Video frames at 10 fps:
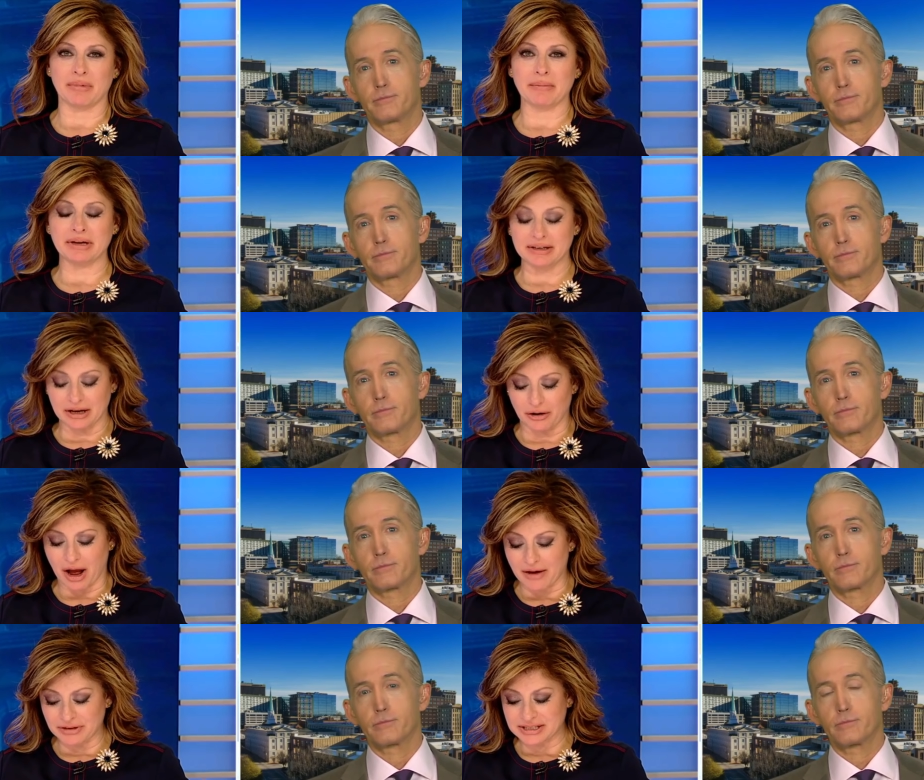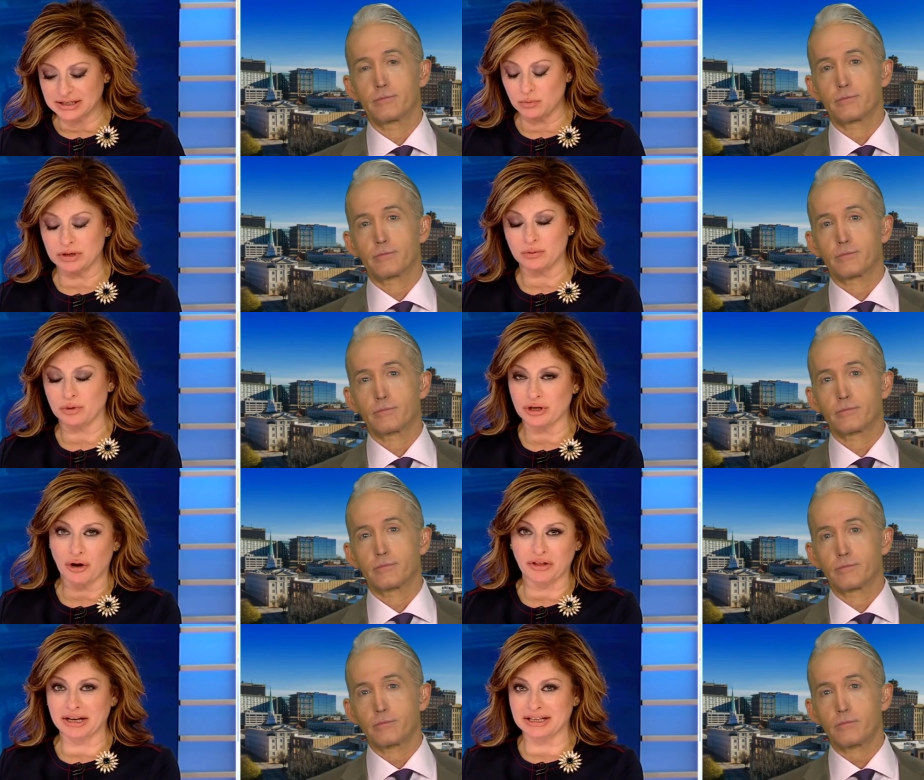Speaker 1: I mean, you know, obviously we, we know
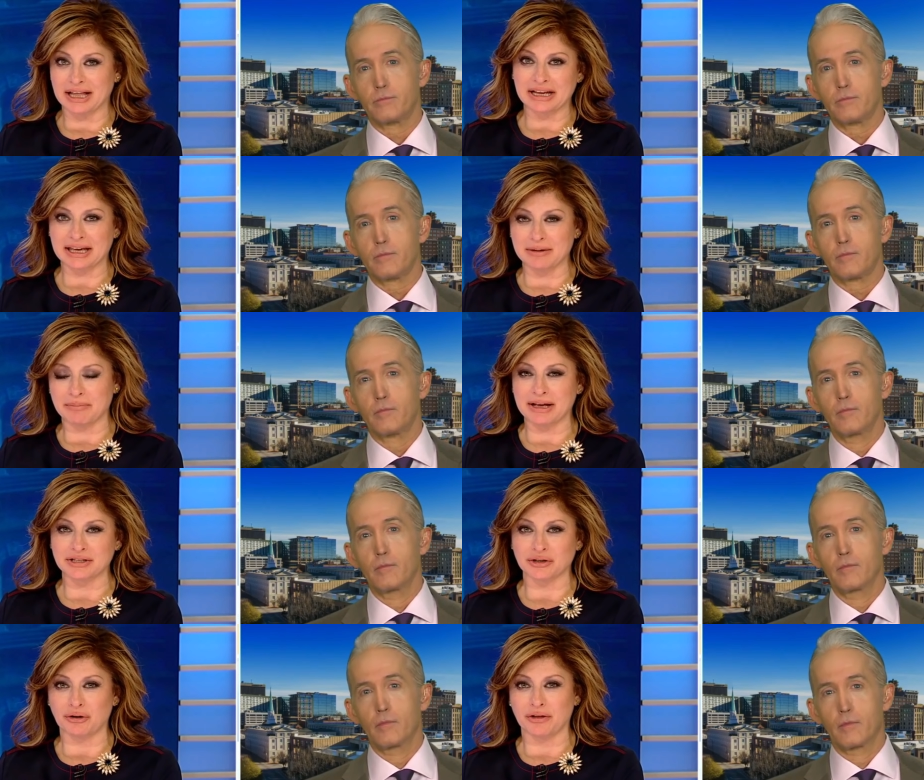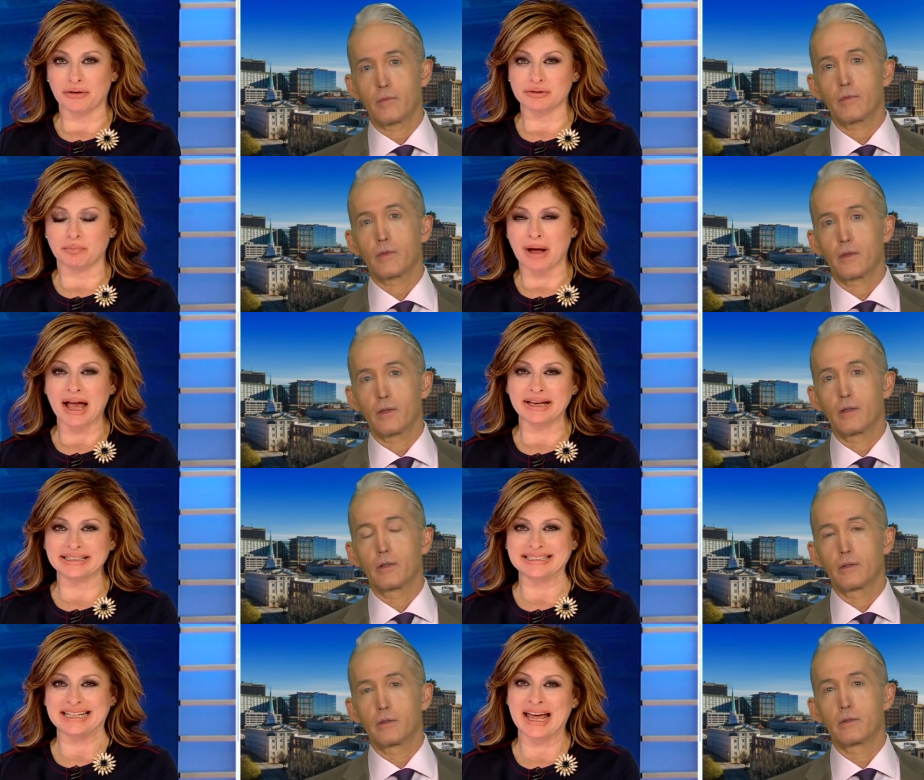they didn't like him based on all those
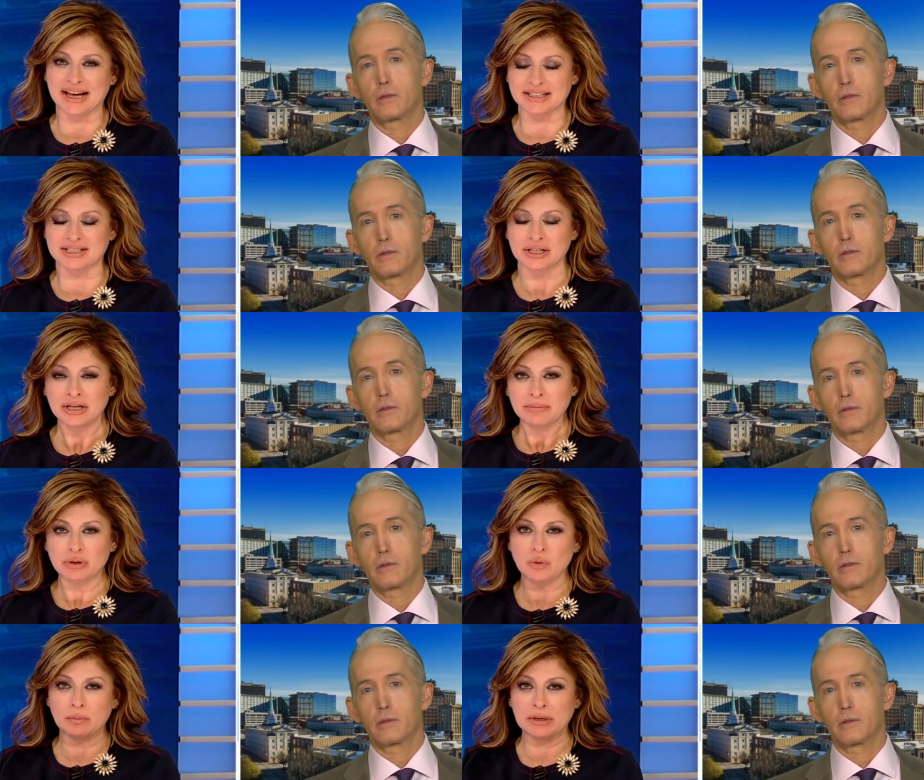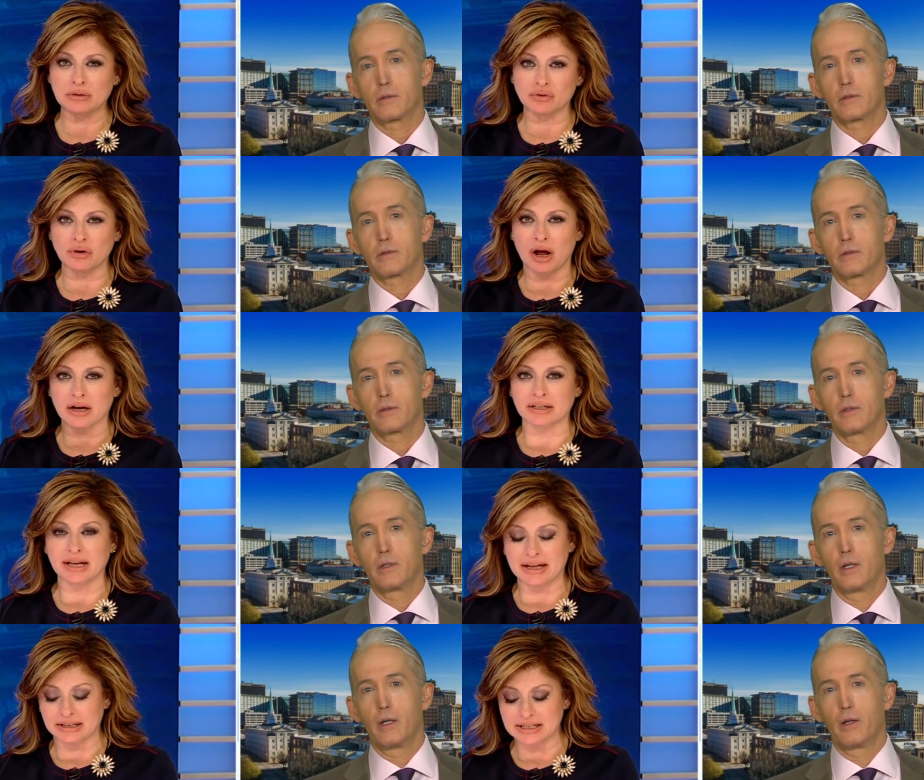biased texts between Peter Strzok and,
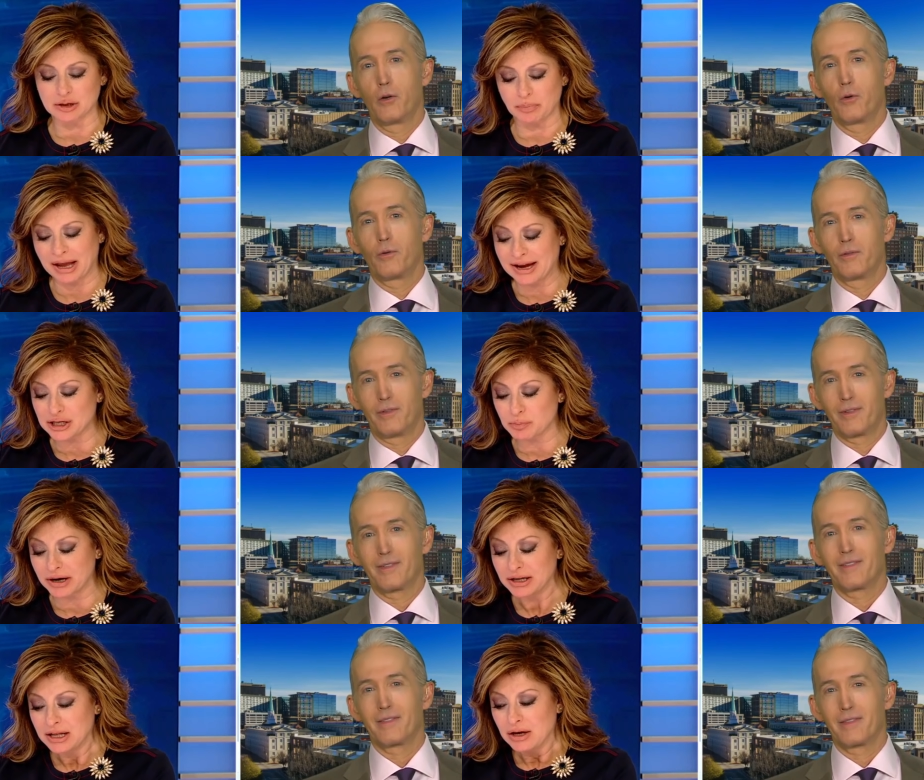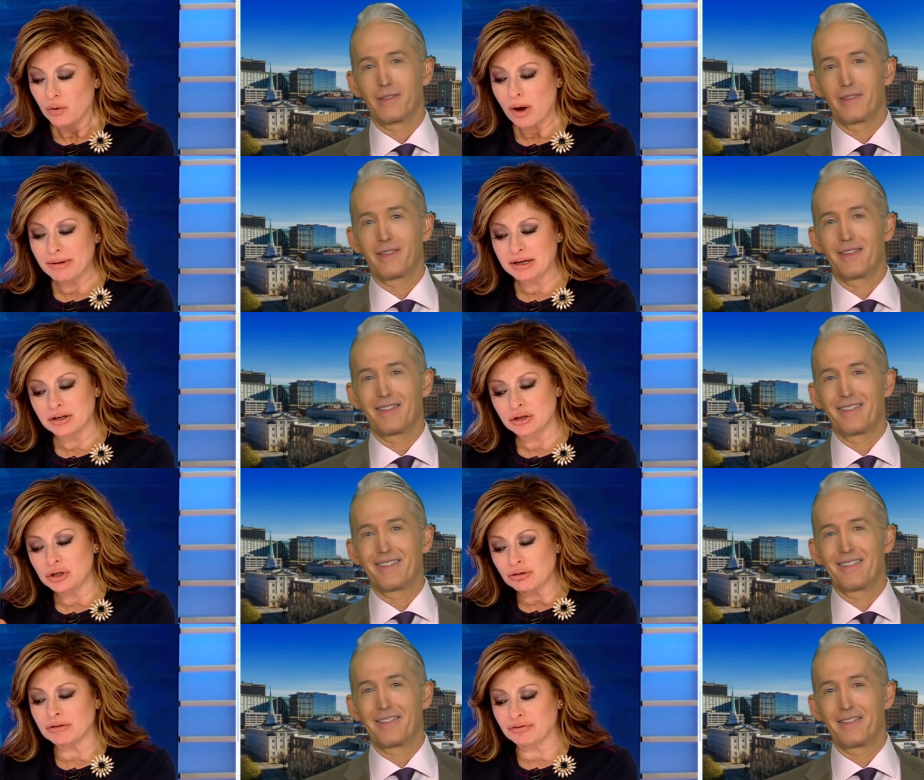and Lisa Page, but, I mean, you're
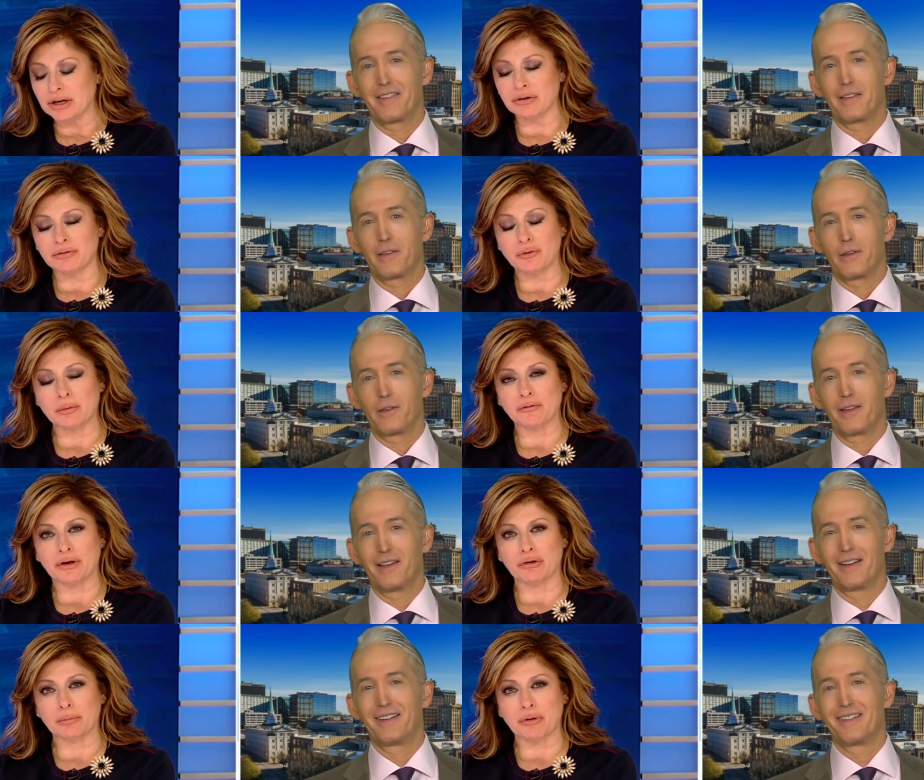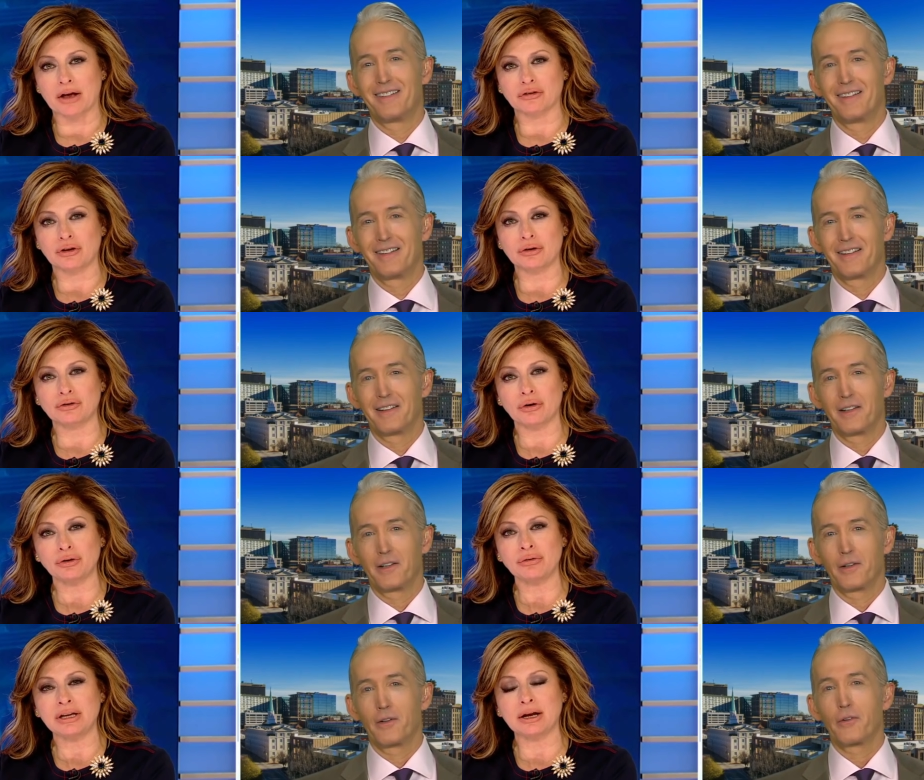a federal, former federal prosecutor. Don't
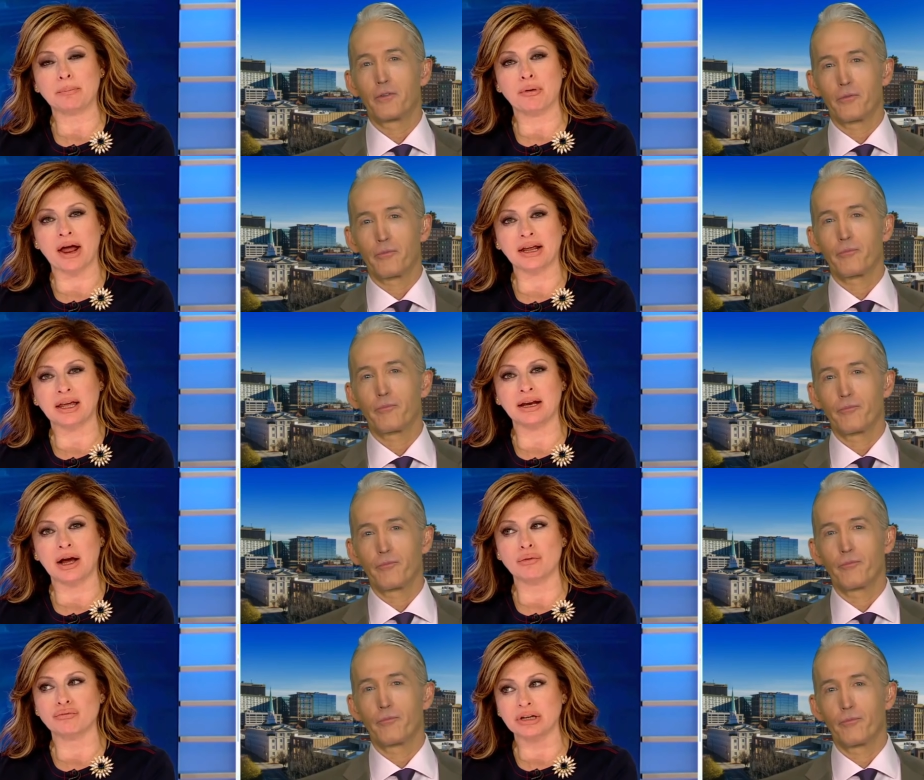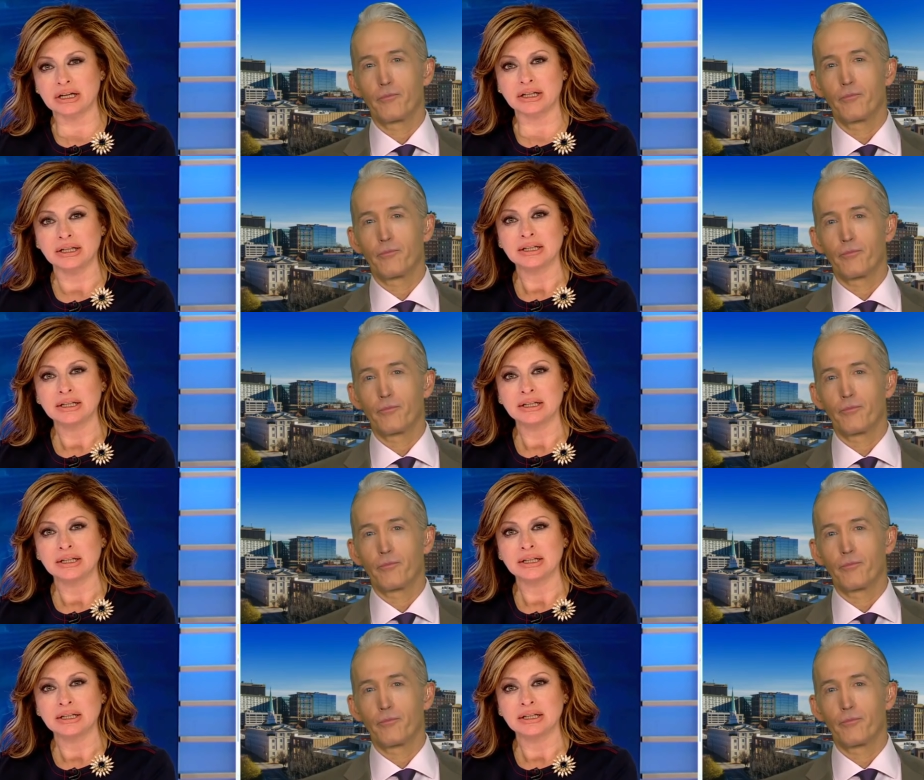you need a predicate, a real